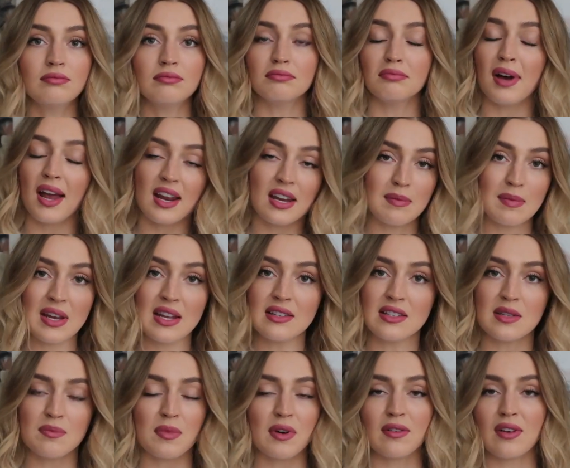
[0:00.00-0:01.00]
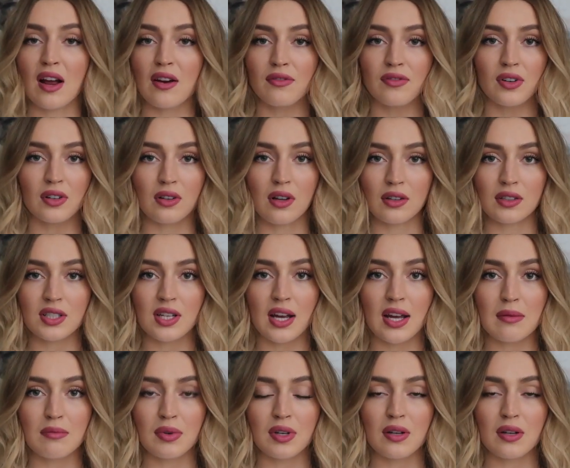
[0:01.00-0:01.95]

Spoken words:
by any means, it's been around for a long time,